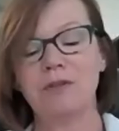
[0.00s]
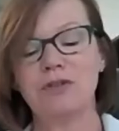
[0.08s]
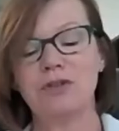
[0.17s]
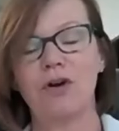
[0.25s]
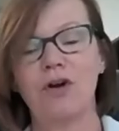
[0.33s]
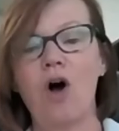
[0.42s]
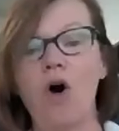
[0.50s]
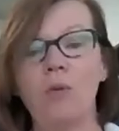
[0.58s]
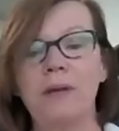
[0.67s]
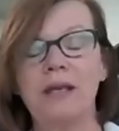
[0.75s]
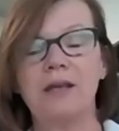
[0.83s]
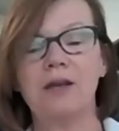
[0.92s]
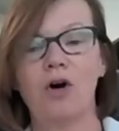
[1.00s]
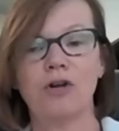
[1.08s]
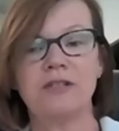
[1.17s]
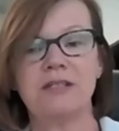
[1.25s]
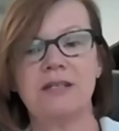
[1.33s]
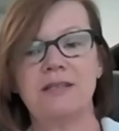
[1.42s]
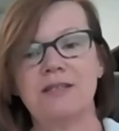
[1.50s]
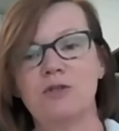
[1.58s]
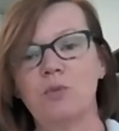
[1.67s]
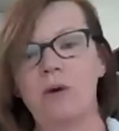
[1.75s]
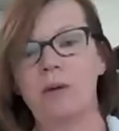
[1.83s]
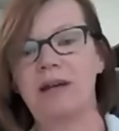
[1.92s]
So I'll be hosting
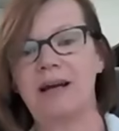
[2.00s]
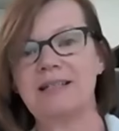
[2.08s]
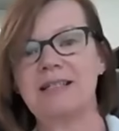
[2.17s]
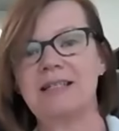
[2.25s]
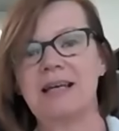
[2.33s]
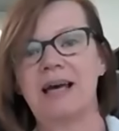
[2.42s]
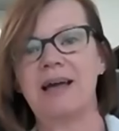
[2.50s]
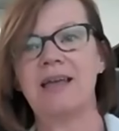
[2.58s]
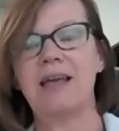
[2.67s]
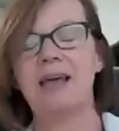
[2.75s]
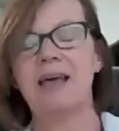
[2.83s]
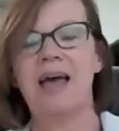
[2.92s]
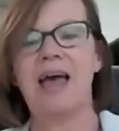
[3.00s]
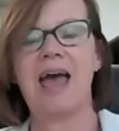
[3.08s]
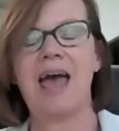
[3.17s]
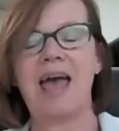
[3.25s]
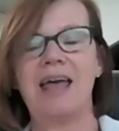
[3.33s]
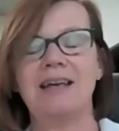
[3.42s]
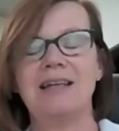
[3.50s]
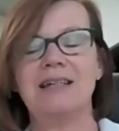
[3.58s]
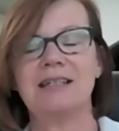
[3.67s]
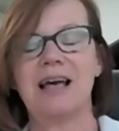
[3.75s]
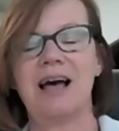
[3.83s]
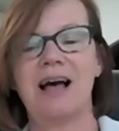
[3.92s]
this webinar today,
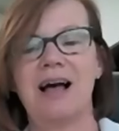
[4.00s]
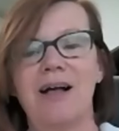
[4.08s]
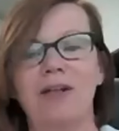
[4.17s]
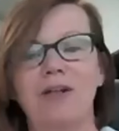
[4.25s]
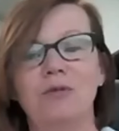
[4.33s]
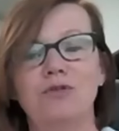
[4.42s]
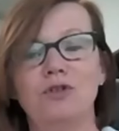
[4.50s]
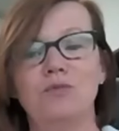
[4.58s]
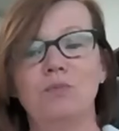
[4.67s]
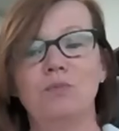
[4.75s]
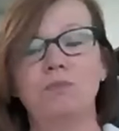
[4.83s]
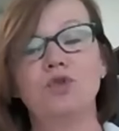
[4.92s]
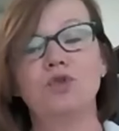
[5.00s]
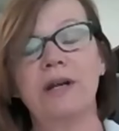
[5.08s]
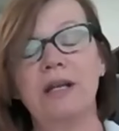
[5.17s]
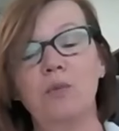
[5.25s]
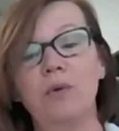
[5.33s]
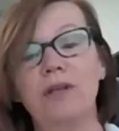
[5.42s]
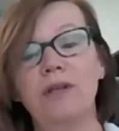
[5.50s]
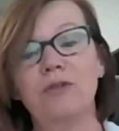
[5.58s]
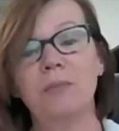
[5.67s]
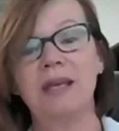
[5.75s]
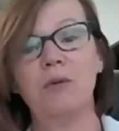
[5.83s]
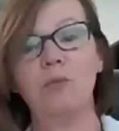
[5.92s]
and joining with
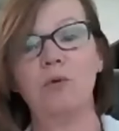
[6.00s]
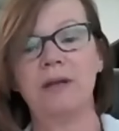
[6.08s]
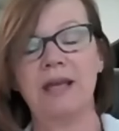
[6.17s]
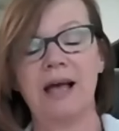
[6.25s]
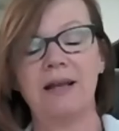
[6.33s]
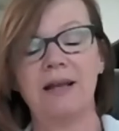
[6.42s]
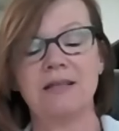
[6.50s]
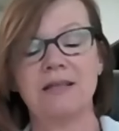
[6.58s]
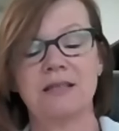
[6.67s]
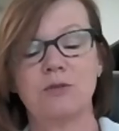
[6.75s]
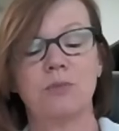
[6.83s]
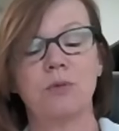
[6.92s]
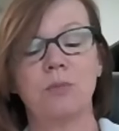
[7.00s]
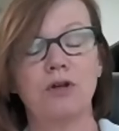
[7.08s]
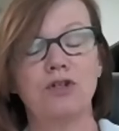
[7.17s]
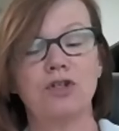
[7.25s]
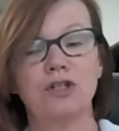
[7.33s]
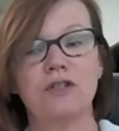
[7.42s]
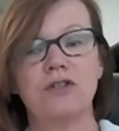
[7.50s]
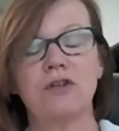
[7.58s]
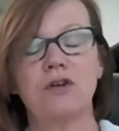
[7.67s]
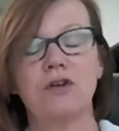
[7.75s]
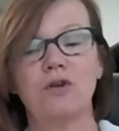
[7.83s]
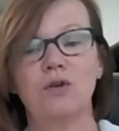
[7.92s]
me will be Alex Aspromogis,
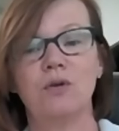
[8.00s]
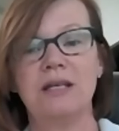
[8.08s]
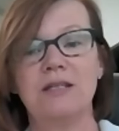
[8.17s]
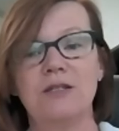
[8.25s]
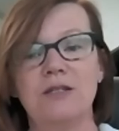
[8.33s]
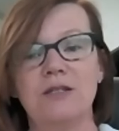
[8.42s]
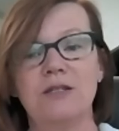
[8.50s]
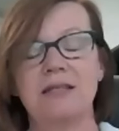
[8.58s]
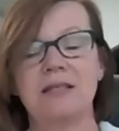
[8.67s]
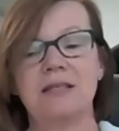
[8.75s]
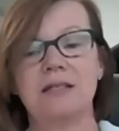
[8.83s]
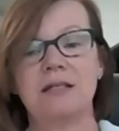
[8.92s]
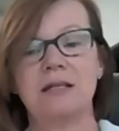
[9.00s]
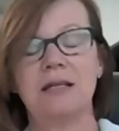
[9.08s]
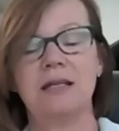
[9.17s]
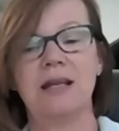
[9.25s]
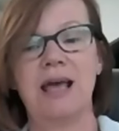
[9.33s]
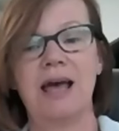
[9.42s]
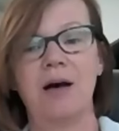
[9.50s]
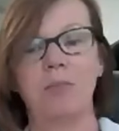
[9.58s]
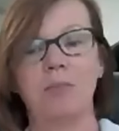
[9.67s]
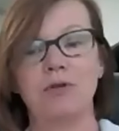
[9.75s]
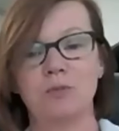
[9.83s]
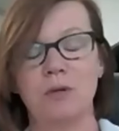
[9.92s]
who is based in
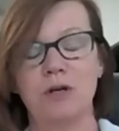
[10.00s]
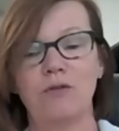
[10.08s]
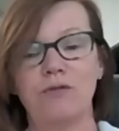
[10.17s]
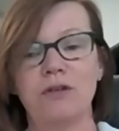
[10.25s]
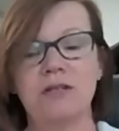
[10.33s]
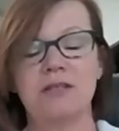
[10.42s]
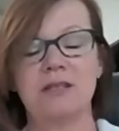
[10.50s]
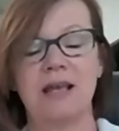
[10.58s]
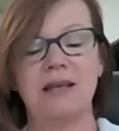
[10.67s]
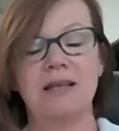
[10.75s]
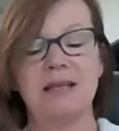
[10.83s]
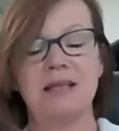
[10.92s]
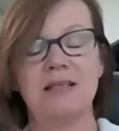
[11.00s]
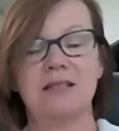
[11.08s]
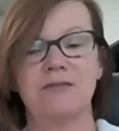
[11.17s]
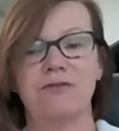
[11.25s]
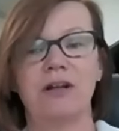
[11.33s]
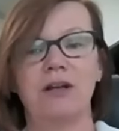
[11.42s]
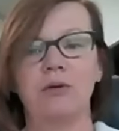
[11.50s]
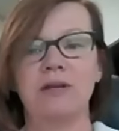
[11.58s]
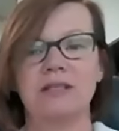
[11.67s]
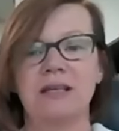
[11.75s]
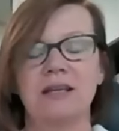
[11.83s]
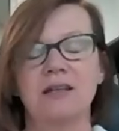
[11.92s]
our Brisbane office and is a fellow
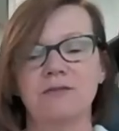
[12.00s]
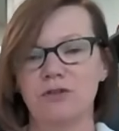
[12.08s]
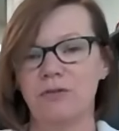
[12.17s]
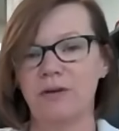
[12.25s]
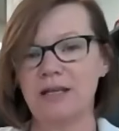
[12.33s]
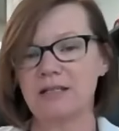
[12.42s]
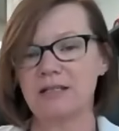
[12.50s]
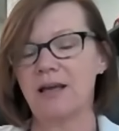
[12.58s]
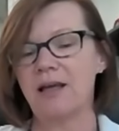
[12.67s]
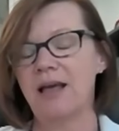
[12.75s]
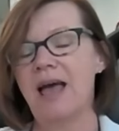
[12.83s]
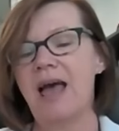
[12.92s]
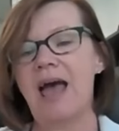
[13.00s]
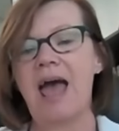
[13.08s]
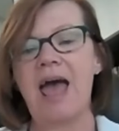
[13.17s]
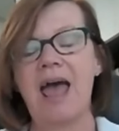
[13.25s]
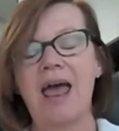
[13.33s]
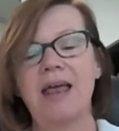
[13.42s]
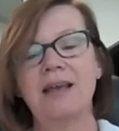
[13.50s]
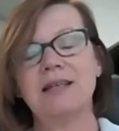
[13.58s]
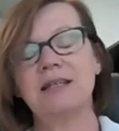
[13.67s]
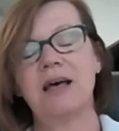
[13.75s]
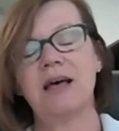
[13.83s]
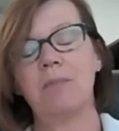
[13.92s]
executive director,
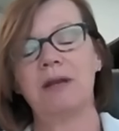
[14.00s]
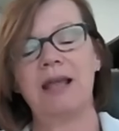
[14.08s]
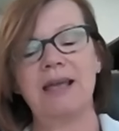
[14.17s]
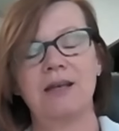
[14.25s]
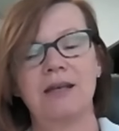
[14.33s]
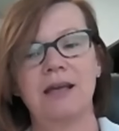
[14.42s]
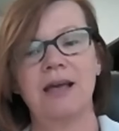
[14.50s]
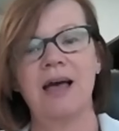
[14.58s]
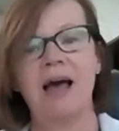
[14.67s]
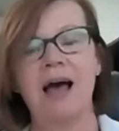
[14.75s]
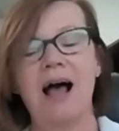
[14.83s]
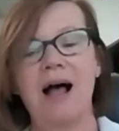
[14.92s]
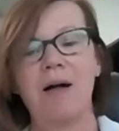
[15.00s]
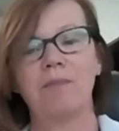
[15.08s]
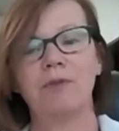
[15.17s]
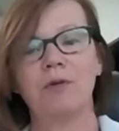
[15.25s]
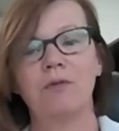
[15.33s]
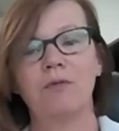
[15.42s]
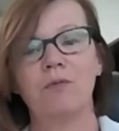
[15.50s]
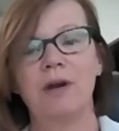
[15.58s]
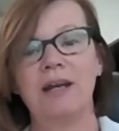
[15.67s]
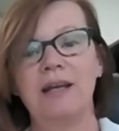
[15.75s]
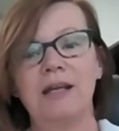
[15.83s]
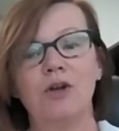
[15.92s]
and Blake
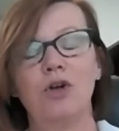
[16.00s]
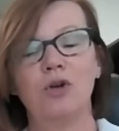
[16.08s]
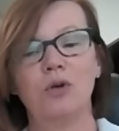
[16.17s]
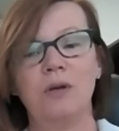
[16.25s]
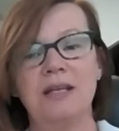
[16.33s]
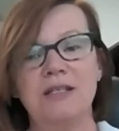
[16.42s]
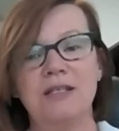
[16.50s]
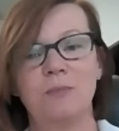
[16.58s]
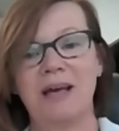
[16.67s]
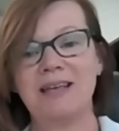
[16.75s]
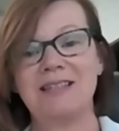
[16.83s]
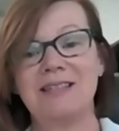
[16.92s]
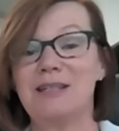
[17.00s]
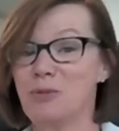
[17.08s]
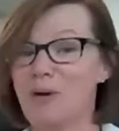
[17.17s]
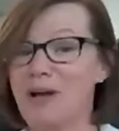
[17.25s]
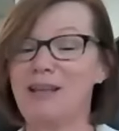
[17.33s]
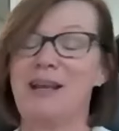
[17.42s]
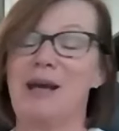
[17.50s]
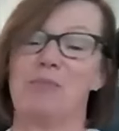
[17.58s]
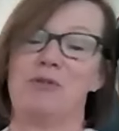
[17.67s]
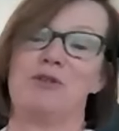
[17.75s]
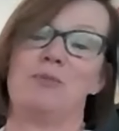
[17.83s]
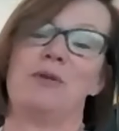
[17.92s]
Redding, who is based as well in our
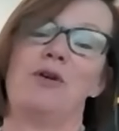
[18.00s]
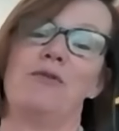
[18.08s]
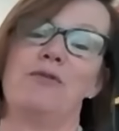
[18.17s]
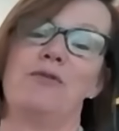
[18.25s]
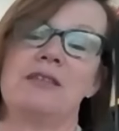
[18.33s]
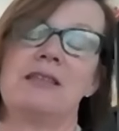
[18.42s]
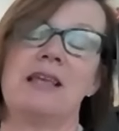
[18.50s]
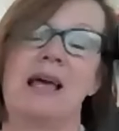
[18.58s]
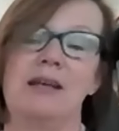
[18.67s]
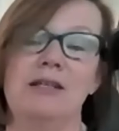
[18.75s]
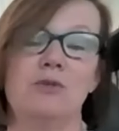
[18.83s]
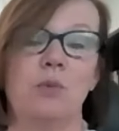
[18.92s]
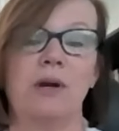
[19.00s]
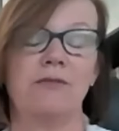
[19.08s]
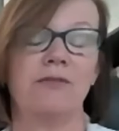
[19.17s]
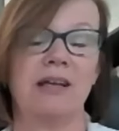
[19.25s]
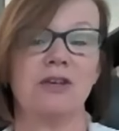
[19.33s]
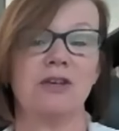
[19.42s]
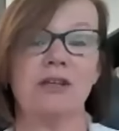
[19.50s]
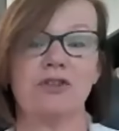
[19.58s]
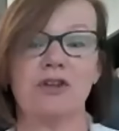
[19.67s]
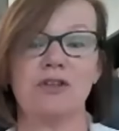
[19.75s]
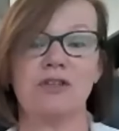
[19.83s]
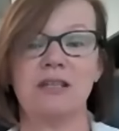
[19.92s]
Brisbane office and he's one of our
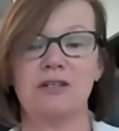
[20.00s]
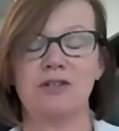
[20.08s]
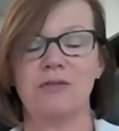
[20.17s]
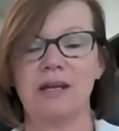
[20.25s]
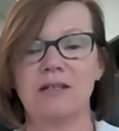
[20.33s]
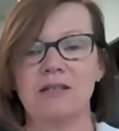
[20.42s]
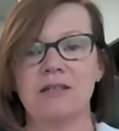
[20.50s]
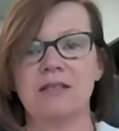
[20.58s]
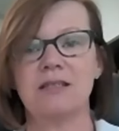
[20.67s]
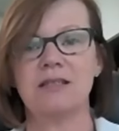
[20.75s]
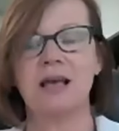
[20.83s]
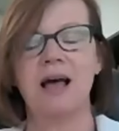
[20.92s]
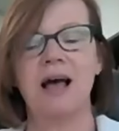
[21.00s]
associate directors.